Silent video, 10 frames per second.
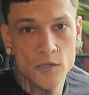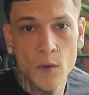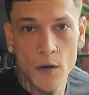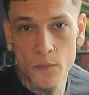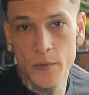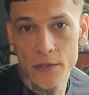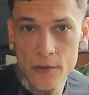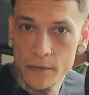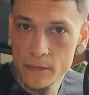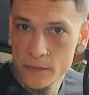to our
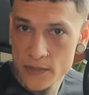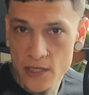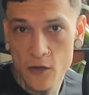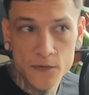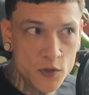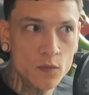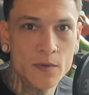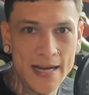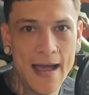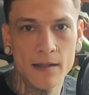real self, to
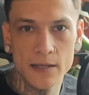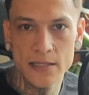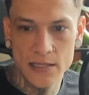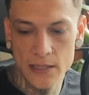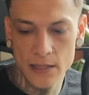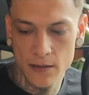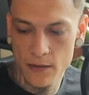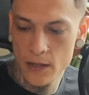reality.